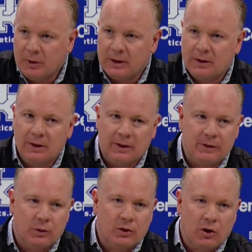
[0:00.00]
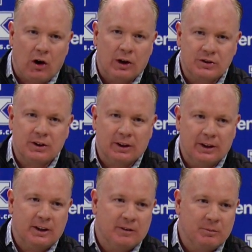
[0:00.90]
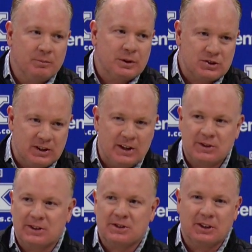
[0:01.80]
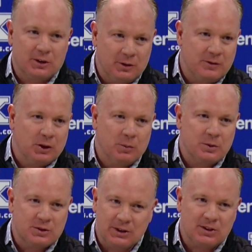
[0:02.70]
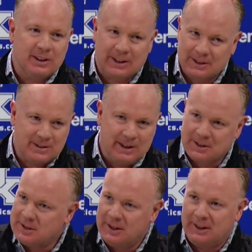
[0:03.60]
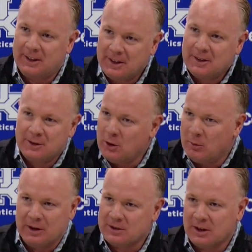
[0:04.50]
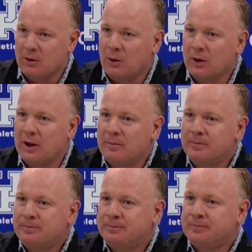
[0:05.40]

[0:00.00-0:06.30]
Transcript: But if you constantly give them possessions in good field position against Tennessee, nobody's going to hold up.